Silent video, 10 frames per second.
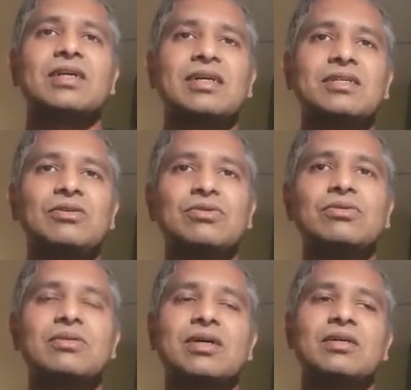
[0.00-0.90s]
I
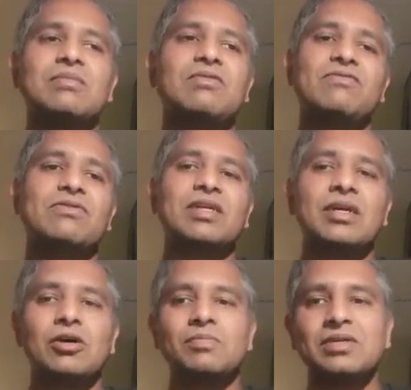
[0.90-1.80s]
do before
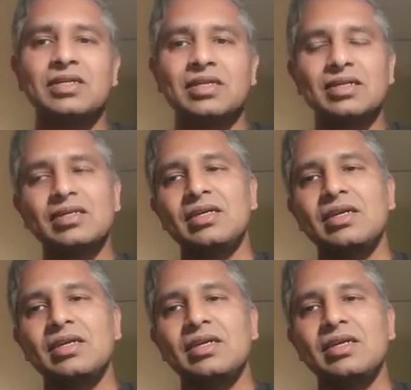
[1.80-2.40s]
adopting it.